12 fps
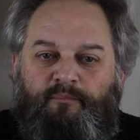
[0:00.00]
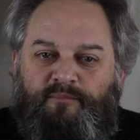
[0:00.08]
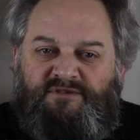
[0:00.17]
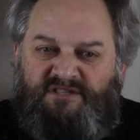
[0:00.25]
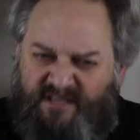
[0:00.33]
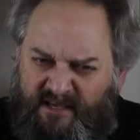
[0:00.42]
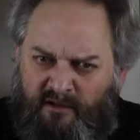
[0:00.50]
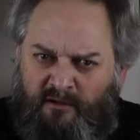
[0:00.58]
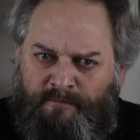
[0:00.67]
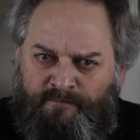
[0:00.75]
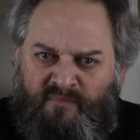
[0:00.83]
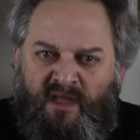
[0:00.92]

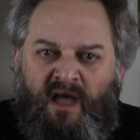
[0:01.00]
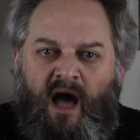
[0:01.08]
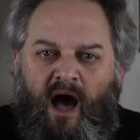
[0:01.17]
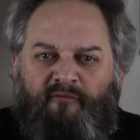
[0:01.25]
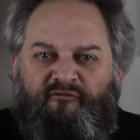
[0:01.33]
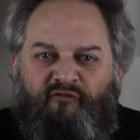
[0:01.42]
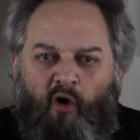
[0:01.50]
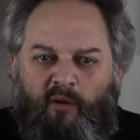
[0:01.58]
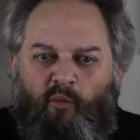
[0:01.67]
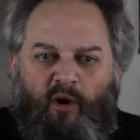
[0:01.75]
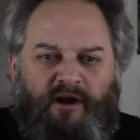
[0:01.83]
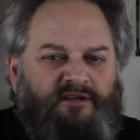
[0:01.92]
Still, I'm far
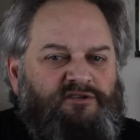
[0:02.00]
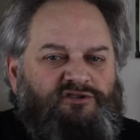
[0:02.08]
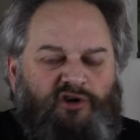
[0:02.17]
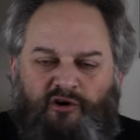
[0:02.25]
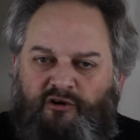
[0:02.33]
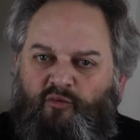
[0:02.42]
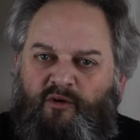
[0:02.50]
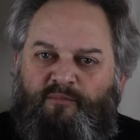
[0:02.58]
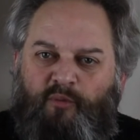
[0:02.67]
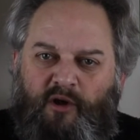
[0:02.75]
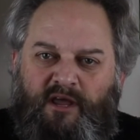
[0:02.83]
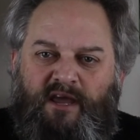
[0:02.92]
more concerned with
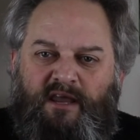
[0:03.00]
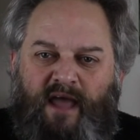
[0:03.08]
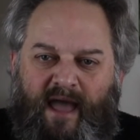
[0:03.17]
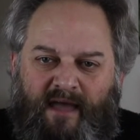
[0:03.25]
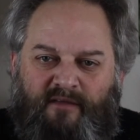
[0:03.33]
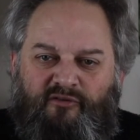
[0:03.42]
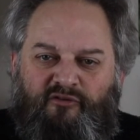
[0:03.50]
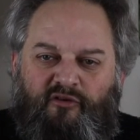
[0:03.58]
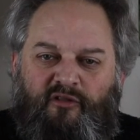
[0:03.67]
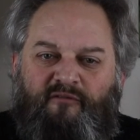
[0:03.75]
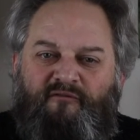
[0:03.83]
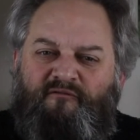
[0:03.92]
putting an end to
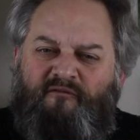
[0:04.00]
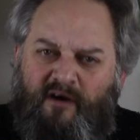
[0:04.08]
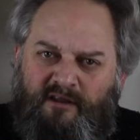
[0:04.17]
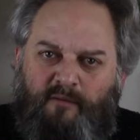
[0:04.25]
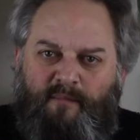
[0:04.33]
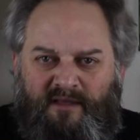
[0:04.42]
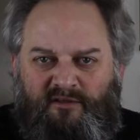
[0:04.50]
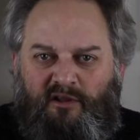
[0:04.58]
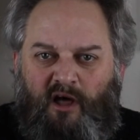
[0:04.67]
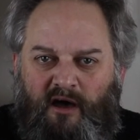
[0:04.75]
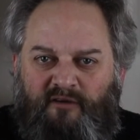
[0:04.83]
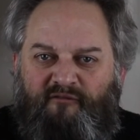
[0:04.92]
the
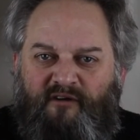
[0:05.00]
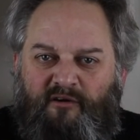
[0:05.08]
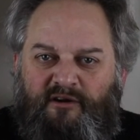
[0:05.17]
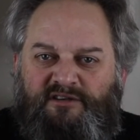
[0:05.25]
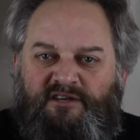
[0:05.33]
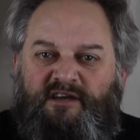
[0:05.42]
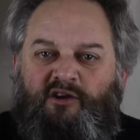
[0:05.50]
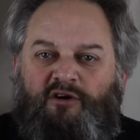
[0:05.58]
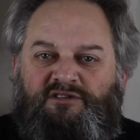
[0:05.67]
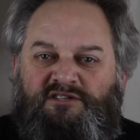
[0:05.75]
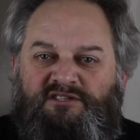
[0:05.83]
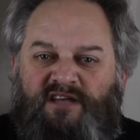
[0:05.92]
fundamental unfairness in our
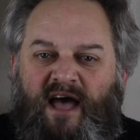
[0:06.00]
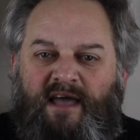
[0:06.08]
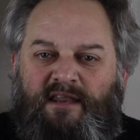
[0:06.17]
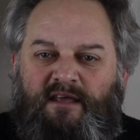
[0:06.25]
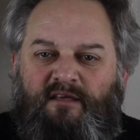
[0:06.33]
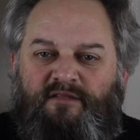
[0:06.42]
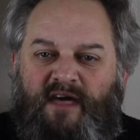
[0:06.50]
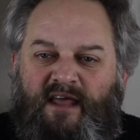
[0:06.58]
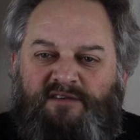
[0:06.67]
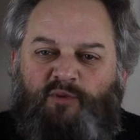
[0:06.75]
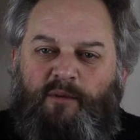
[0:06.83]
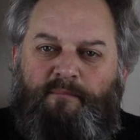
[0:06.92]
society that
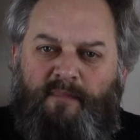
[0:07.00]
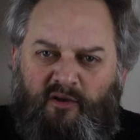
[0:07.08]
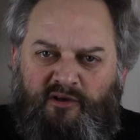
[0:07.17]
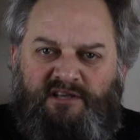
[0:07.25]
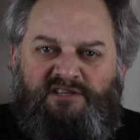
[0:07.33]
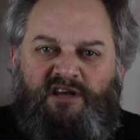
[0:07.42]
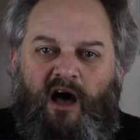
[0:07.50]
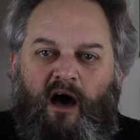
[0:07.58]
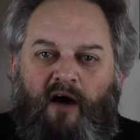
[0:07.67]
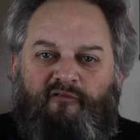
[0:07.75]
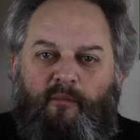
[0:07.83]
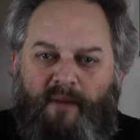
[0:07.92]
has put millions
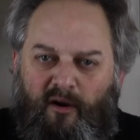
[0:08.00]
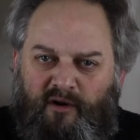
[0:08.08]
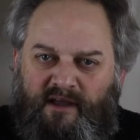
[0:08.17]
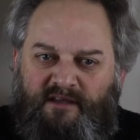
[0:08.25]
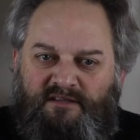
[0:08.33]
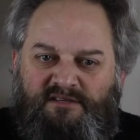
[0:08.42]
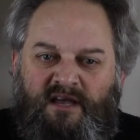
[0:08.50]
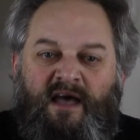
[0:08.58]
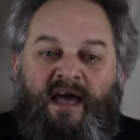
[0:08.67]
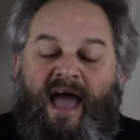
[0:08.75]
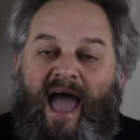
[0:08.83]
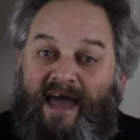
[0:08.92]
of Americans
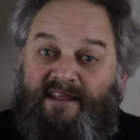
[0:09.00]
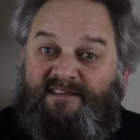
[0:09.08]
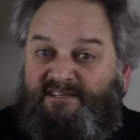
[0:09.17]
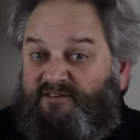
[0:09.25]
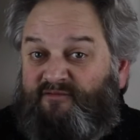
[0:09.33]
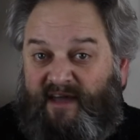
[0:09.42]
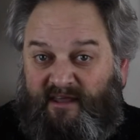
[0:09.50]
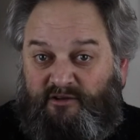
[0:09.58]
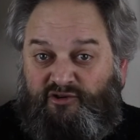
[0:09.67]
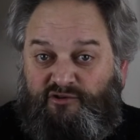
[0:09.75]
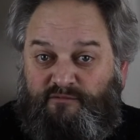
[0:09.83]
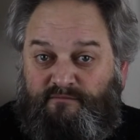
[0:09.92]
at a
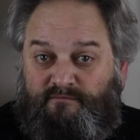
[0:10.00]
disadvantage.